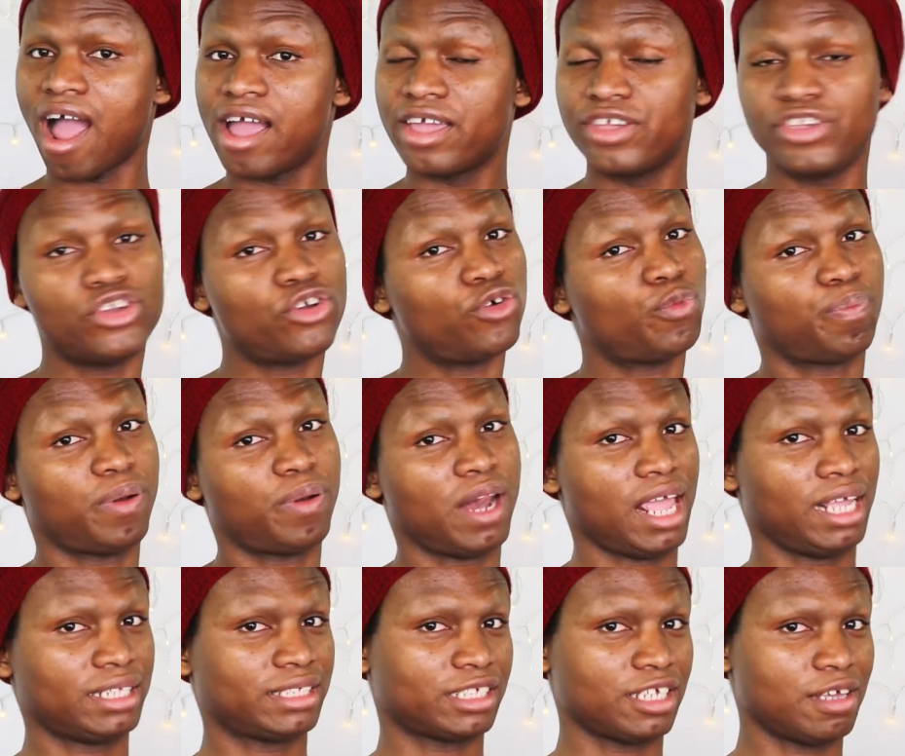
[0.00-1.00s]
You
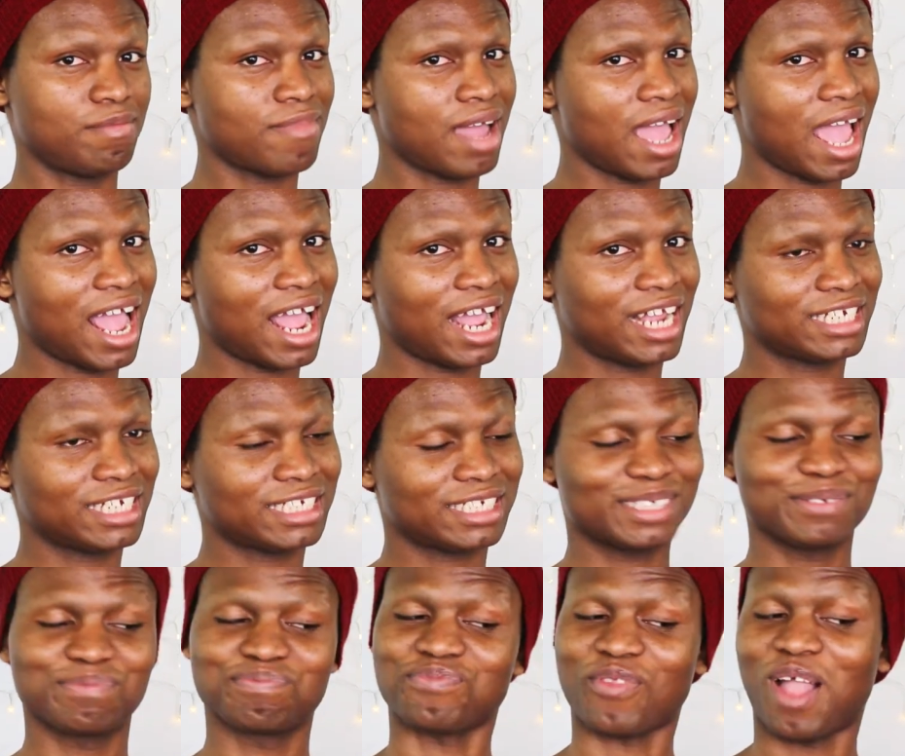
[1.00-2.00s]
played so
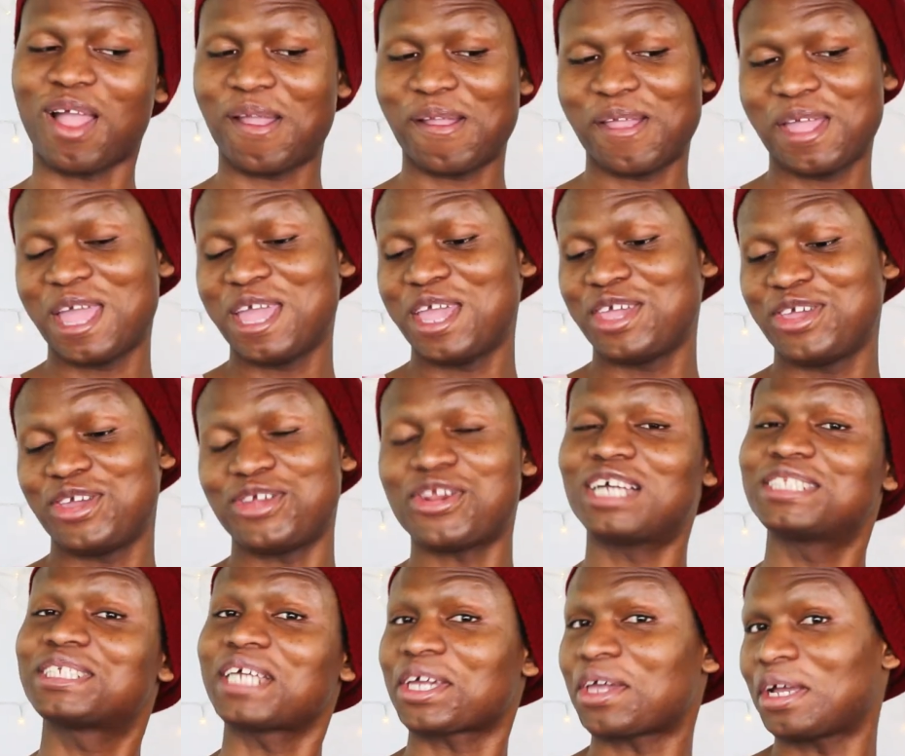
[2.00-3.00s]
much. You
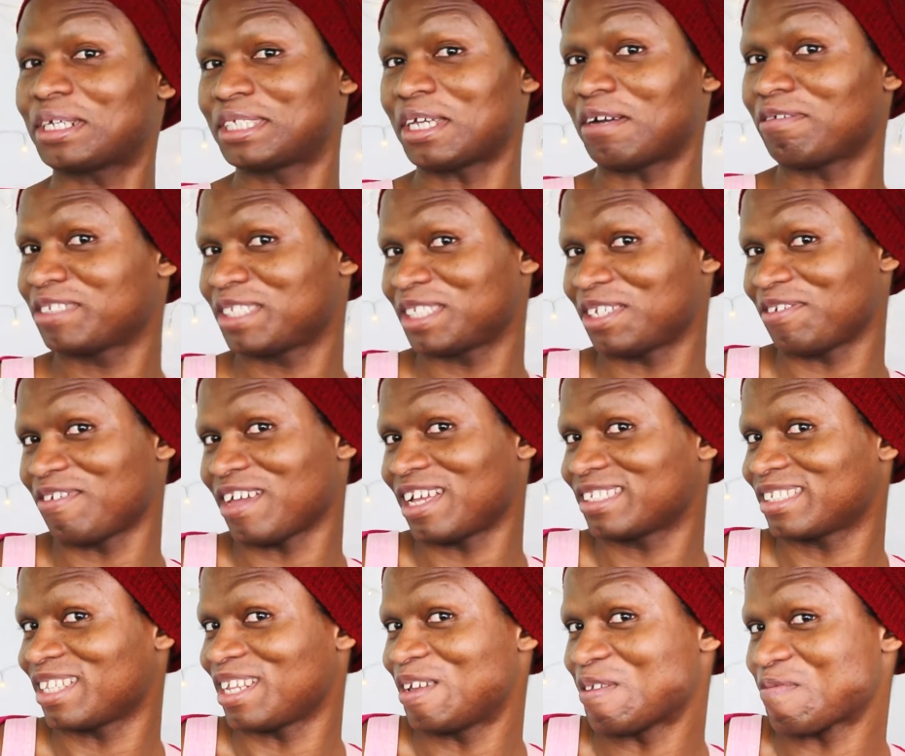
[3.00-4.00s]
don't take yourself
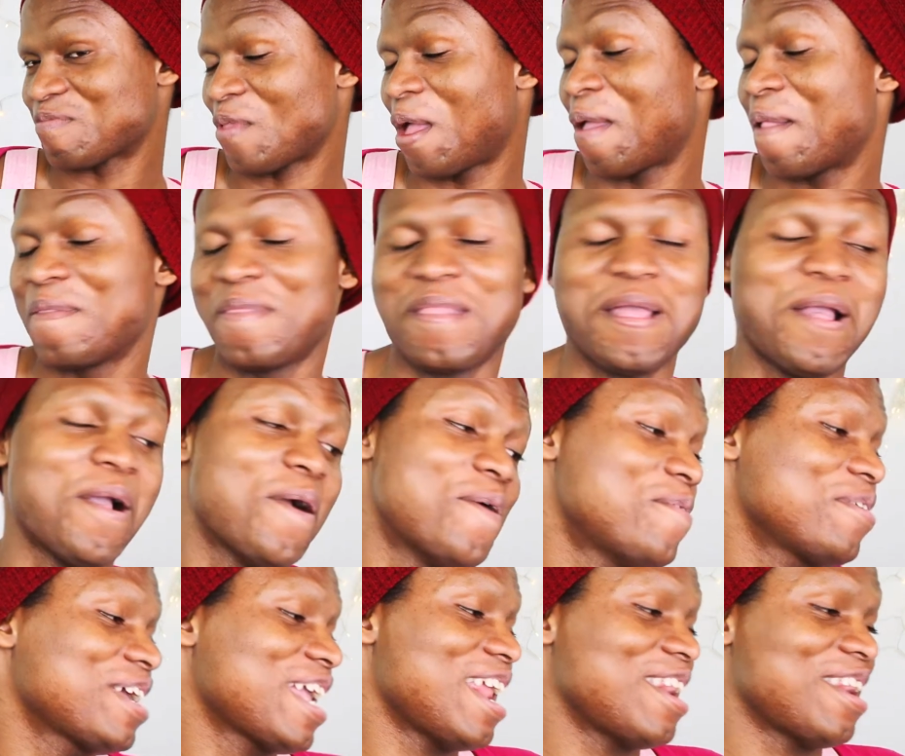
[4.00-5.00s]
seriously.
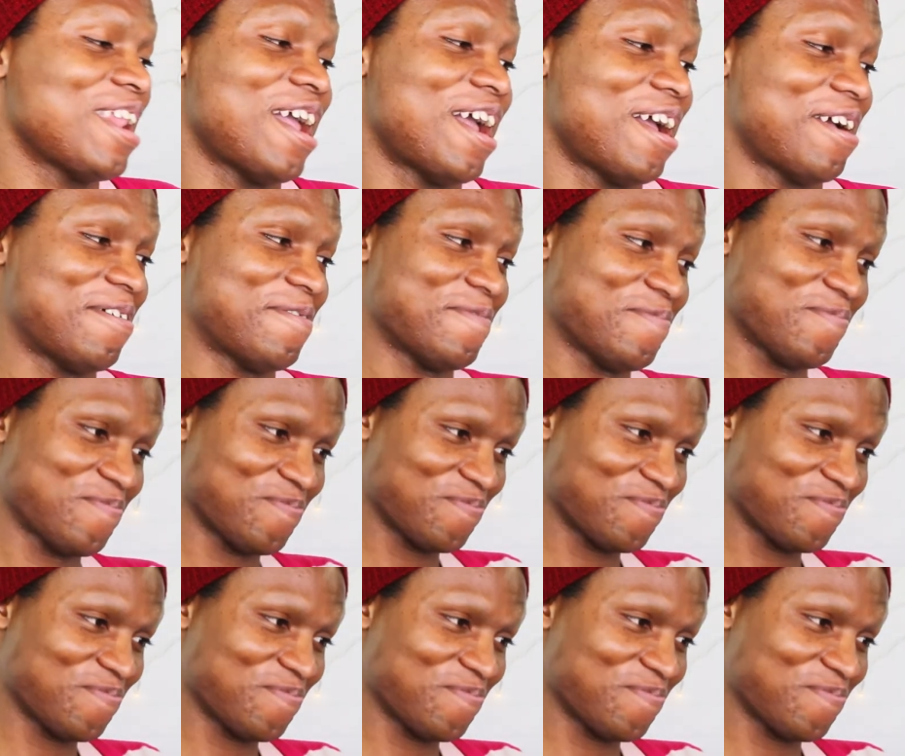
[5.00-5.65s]
Okay, now.